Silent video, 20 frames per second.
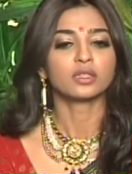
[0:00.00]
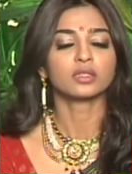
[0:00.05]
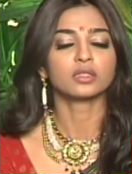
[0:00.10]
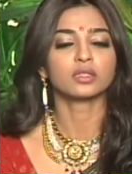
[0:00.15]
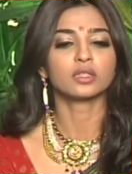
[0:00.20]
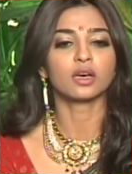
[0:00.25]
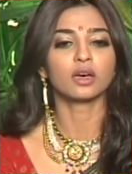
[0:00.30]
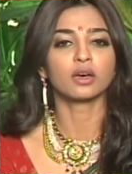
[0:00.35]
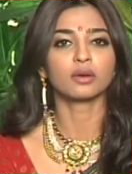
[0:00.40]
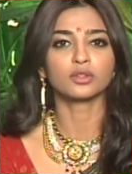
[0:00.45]

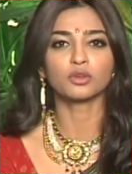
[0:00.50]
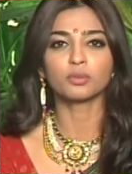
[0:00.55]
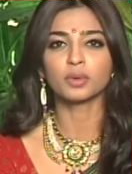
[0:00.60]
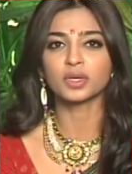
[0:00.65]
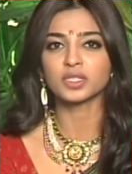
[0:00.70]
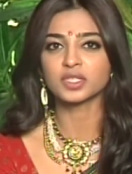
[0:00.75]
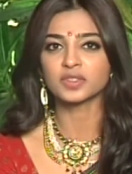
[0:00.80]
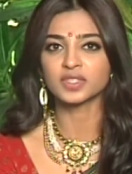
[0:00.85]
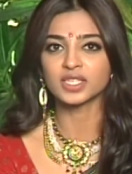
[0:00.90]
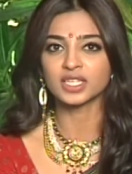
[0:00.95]
Uh, you
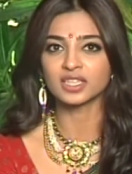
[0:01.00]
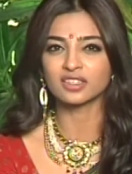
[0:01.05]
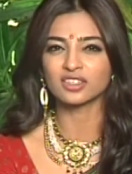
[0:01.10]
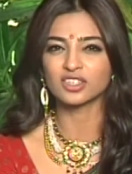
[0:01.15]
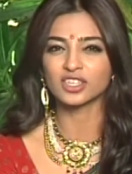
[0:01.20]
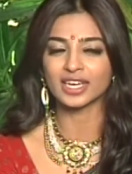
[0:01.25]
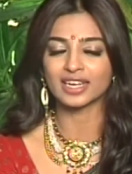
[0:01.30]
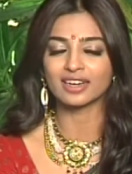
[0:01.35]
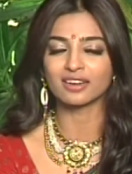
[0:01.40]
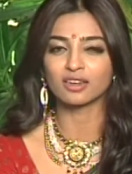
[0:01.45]
must have seen the
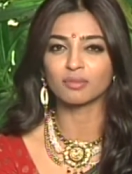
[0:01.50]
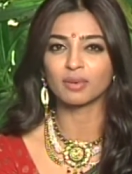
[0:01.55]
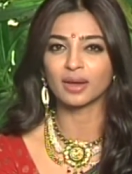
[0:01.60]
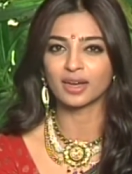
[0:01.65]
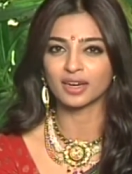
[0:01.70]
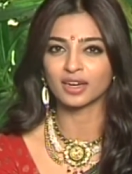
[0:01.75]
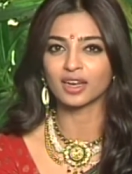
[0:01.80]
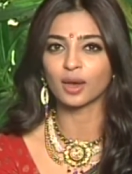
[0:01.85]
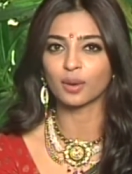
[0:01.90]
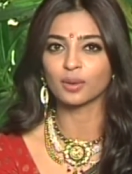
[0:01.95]
trailer
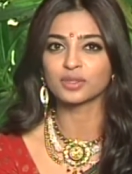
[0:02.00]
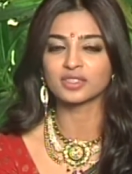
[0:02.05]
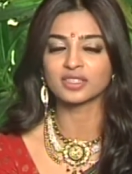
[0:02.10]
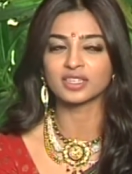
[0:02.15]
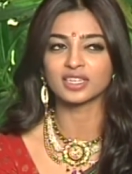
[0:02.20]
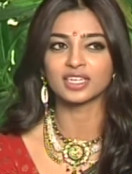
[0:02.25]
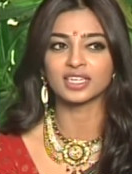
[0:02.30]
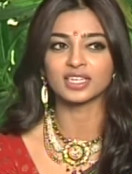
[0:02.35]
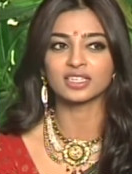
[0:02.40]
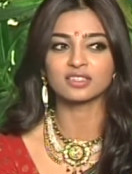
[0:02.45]
by now it's
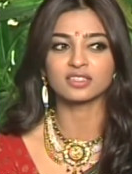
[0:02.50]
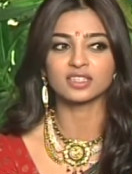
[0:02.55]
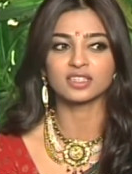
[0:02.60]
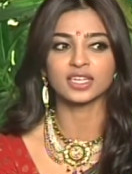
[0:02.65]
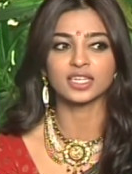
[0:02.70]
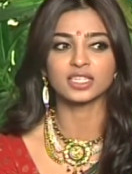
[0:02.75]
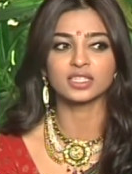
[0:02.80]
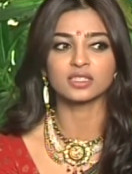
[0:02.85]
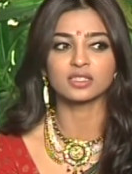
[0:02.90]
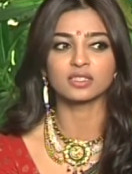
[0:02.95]
released
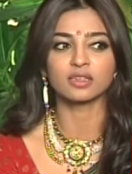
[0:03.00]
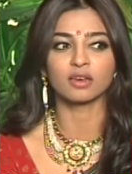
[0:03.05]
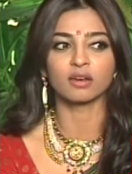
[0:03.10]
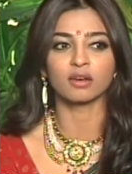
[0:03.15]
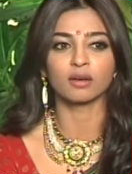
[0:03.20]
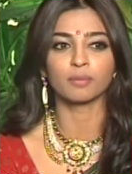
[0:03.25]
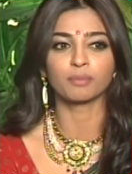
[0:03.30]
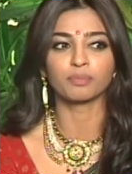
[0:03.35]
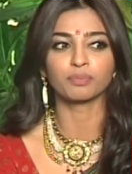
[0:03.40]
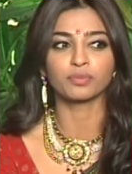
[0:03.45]
it's
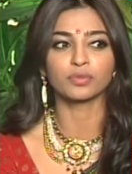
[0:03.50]
uh,